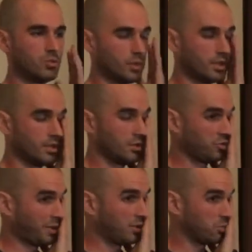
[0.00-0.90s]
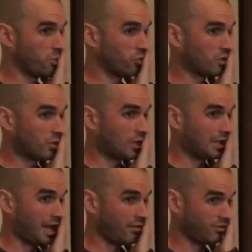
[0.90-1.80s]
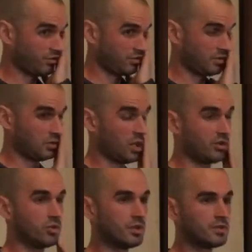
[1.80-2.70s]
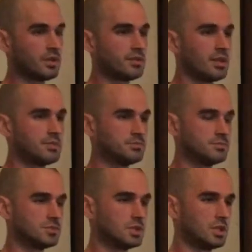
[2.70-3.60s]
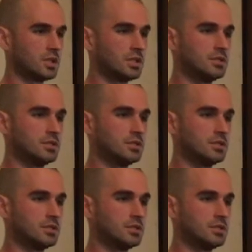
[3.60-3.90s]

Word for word: we spend most of our lives not doing zazen or